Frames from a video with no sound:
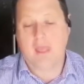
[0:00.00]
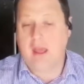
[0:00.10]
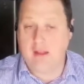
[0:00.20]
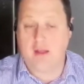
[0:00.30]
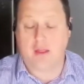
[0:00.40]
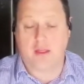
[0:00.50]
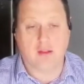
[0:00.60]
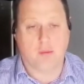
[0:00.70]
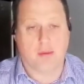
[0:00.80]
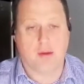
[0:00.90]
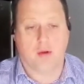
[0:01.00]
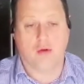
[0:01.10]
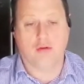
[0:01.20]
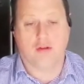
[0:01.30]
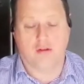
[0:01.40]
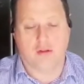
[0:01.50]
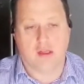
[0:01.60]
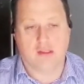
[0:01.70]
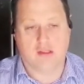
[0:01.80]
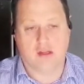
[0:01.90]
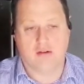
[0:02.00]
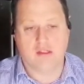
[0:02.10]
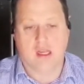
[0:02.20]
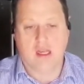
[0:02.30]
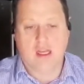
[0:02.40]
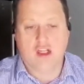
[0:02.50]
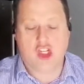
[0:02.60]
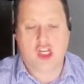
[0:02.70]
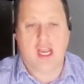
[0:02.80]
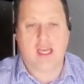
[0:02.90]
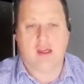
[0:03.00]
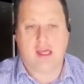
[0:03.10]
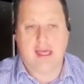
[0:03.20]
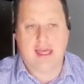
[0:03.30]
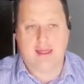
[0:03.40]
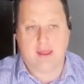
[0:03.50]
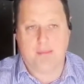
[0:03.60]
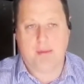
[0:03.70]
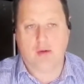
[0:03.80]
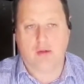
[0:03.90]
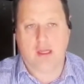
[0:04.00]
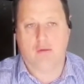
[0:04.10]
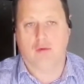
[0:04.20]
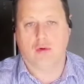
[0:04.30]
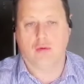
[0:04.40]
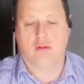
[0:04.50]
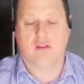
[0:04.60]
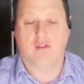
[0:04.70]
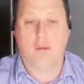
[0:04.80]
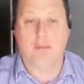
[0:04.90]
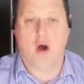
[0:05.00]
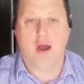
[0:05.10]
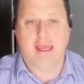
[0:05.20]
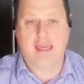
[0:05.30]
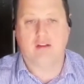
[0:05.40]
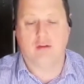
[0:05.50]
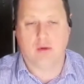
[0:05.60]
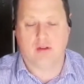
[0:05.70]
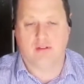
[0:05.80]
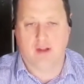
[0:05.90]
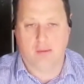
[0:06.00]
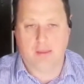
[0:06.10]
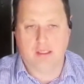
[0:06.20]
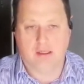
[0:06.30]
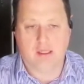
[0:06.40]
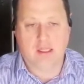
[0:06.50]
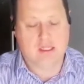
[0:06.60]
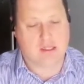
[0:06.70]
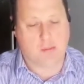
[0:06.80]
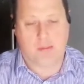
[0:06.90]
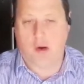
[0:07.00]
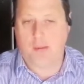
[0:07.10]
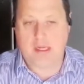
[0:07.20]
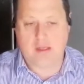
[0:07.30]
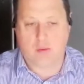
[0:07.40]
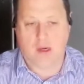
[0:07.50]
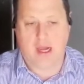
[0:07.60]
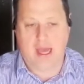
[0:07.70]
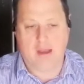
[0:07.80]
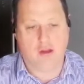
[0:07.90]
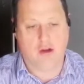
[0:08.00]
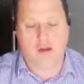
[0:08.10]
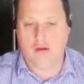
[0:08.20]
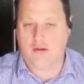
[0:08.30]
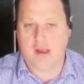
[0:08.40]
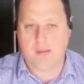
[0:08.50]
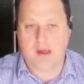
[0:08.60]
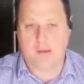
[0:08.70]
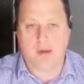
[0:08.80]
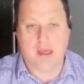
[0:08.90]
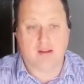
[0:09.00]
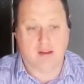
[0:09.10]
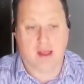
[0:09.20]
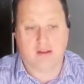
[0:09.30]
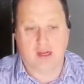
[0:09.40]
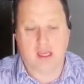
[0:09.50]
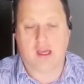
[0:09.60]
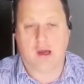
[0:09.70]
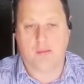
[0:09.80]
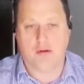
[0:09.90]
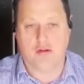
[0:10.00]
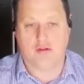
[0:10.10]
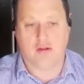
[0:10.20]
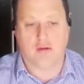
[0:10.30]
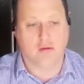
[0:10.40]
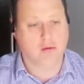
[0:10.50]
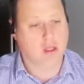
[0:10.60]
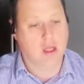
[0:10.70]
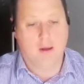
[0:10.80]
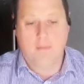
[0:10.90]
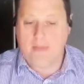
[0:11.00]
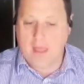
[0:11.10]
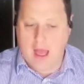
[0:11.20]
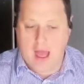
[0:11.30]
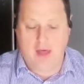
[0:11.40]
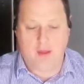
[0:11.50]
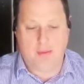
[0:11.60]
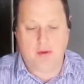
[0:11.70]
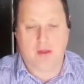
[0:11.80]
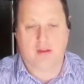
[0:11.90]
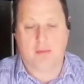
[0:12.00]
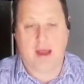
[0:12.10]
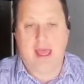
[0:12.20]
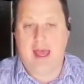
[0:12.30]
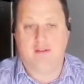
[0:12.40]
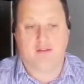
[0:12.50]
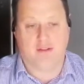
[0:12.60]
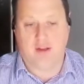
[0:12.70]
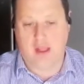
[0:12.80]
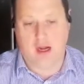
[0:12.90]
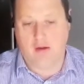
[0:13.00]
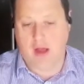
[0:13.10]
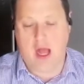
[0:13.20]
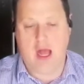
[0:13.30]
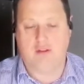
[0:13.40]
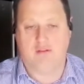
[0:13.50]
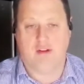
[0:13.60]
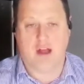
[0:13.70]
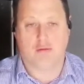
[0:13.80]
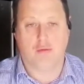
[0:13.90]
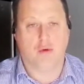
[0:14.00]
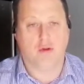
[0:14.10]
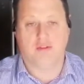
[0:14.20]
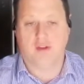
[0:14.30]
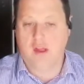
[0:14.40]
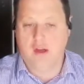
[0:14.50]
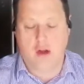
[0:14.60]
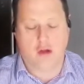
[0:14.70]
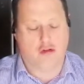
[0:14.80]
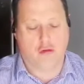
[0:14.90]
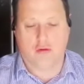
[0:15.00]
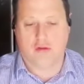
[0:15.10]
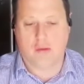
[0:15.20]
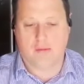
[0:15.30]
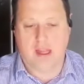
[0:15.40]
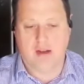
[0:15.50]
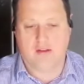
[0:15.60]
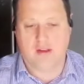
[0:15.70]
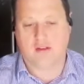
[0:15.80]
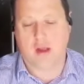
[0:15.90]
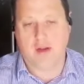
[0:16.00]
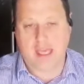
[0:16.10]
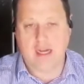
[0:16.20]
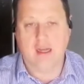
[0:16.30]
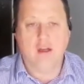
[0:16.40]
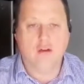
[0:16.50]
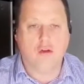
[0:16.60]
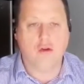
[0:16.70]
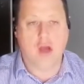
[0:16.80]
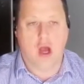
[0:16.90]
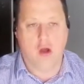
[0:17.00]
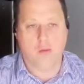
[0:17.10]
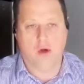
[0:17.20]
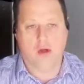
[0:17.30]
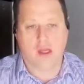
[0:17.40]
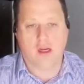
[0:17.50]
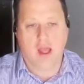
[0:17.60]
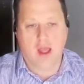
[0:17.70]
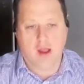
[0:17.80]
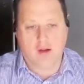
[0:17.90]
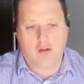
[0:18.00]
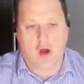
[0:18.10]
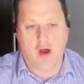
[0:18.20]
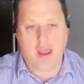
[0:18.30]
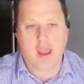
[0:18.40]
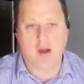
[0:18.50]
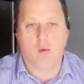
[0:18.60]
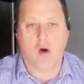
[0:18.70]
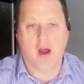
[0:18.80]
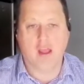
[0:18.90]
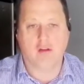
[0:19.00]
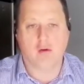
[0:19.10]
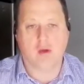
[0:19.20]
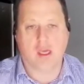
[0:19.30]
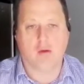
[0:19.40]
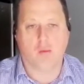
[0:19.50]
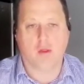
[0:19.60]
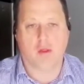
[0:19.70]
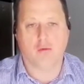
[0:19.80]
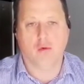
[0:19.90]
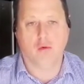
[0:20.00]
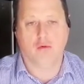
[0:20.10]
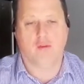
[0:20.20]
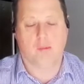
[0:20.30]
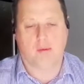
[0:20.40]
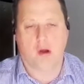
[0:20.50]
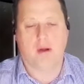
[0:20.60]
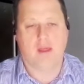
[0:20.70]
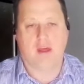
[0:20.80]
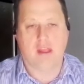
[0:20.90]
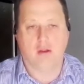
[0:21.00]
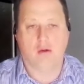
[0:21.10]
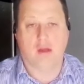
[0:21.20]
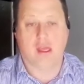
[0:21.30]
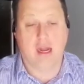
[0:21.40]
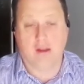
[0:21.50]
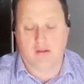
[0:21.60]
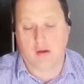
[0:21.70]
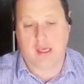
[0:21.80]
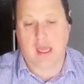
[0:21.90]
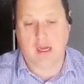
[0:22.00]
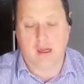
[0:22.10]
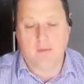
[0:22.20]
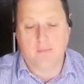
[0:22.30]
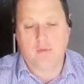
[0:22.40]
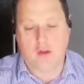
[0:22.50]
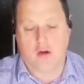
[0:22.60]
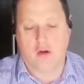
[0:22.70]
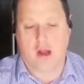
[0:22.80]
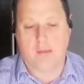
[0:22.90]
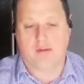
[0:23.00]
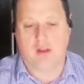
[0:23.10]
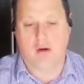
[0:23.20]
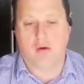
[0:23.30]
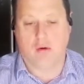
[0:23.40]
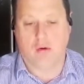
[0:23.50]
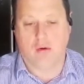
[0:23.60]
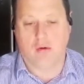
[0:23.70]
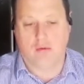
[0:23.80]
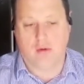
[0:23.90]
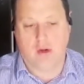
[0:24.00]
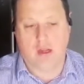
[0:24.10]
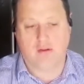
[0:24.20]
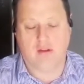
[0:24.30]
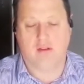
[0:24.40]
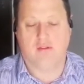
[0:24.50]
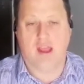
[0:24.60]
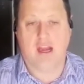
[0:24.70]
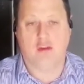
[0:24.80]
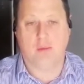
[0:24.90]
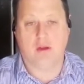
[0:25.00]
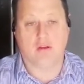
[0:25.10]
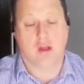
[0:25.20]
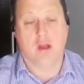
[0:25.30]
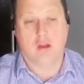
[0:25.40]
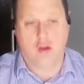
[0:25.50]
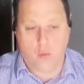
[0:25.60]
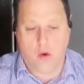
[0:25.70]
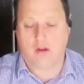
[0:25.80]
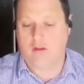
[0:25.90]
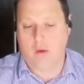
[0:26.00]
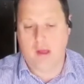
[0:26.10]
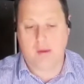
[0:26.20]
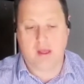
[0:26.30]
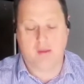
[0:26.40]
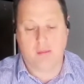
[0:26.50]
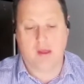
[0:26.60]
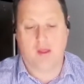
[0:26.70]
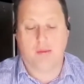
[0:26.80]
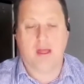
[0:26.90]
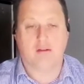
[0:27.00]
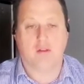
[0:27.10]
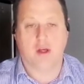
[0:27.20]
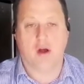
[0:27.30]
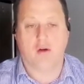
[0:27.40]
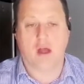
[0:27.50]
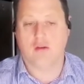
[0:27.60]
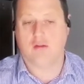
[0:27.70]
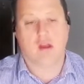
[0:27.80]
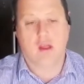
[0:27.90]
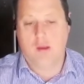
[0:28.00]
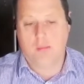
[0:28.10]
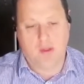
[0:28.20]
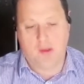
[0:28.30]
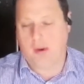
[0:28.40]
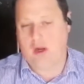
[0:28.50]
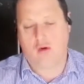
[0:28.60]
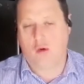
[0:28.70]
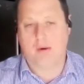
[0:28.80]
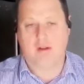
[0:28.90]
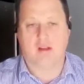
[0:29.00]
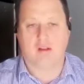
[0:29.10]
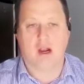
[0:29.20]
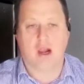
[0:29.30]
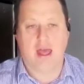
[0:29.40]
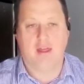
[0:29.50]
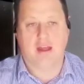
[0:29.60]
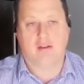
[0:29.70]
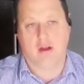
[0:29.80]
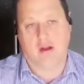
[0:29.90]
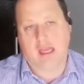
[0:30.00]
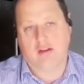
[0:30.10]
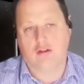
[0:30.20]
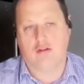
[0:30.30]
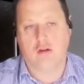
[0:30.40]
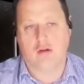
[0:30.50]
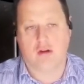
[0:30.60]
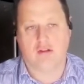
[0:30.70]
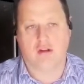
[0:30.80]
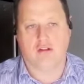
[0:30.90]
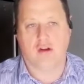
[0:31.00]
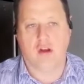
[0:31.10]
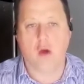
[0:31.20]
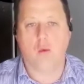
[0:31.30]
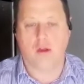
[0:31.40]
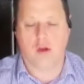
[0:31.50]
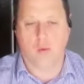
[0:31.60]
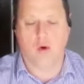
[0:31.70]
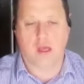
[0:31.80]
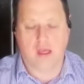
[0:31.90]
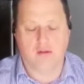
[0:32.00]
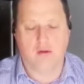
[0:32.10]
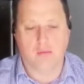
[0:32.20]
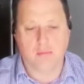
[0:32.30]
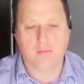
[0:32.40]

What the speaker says: And the other thing that people also should consider is check the building rules if you're buying into a development. Some properties will allow you to use Airbnb as an income producing tool. Other buildings may have, a hard and fast rule of no short-term tenancy. So again, do your homework and tie in why you're doing it with the rules of the property that you're looking at. So again, you're not upset or disadvantaged because you wanted to Airbnb the place on the Gold Coast, but the body corporate doesn't allow that. So again, just do your research and know what you're walking into.